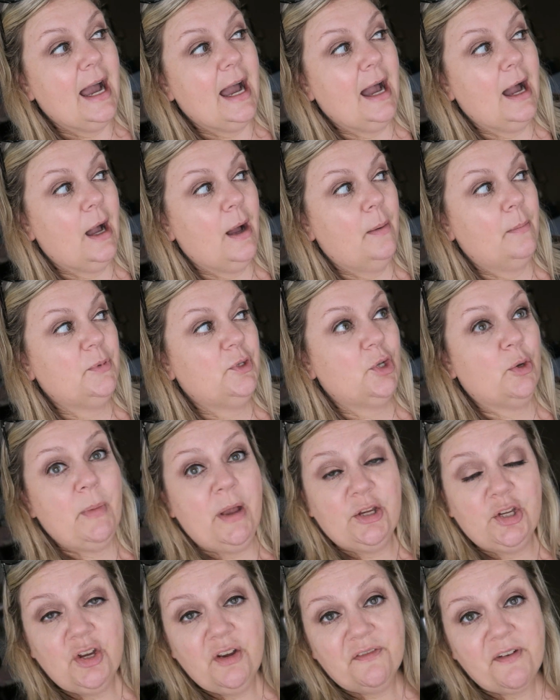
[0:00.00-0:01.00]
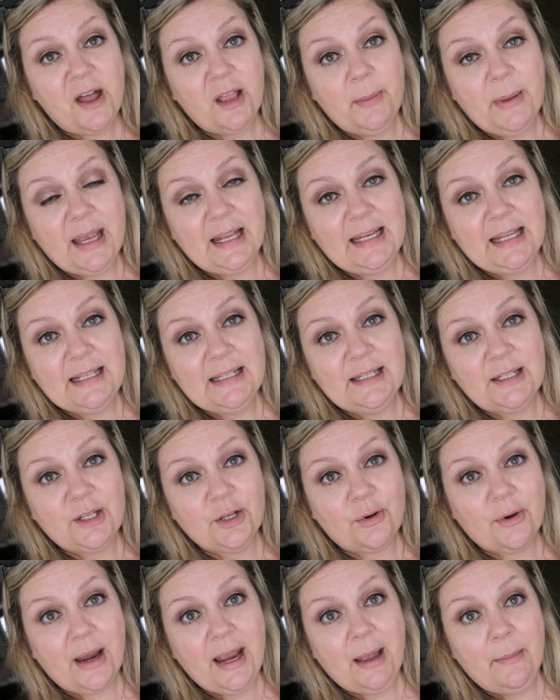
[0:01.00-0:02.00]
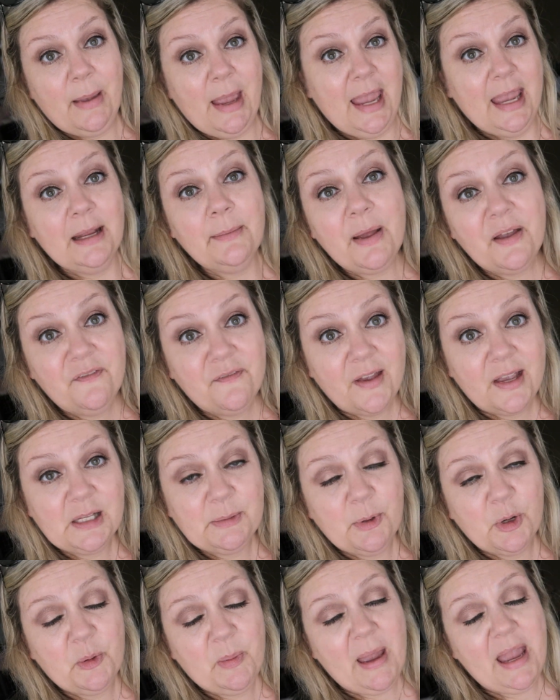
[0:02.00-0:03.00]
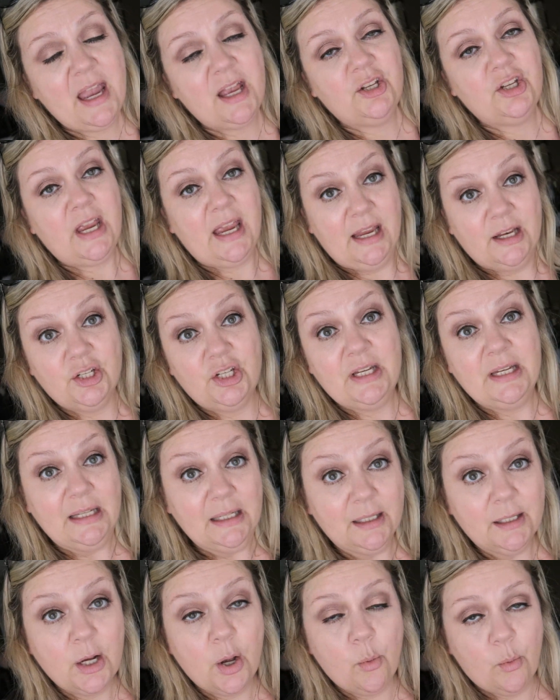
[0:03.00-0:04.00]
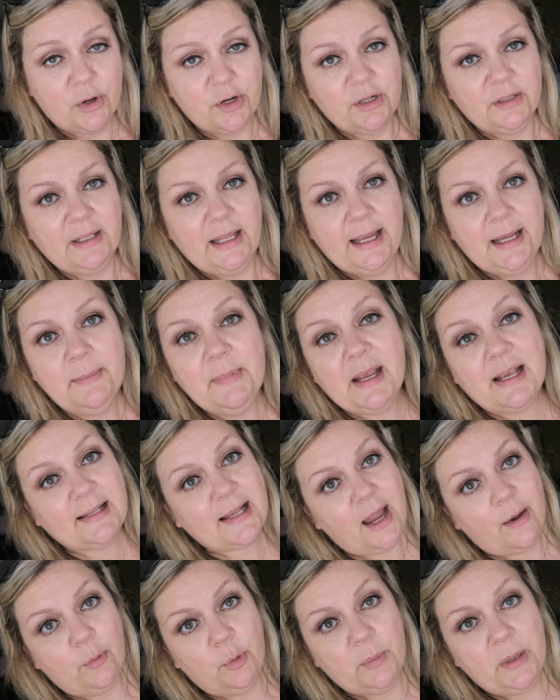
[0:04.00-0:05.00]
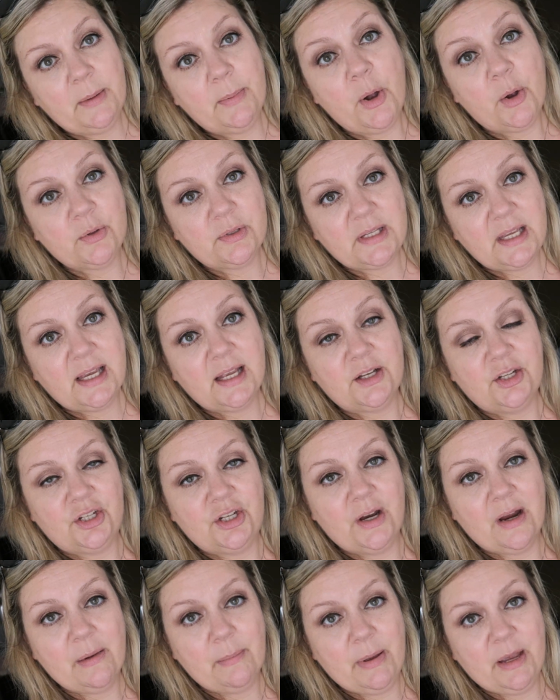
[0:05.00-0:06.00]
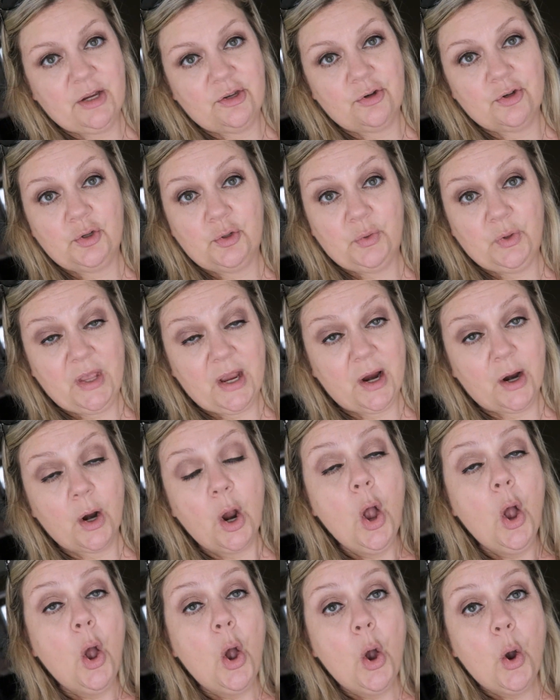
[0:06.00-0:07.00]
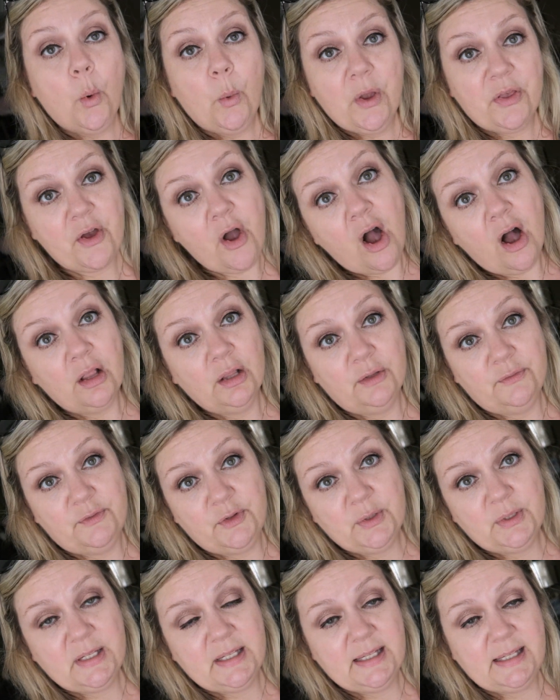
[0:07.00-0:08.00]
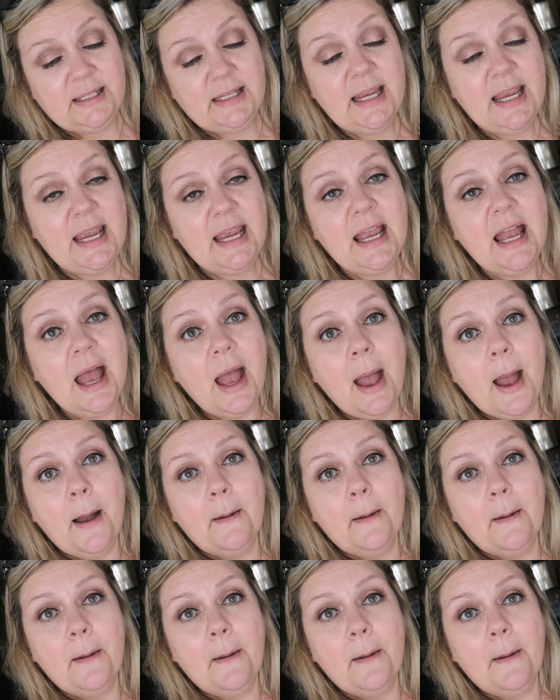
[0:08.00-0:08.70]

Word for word: Um, so make sure you follow me on Instagram and my Facebook page, Angie in Wonderland, because I will be posting and sharing pictures there with all of you to see.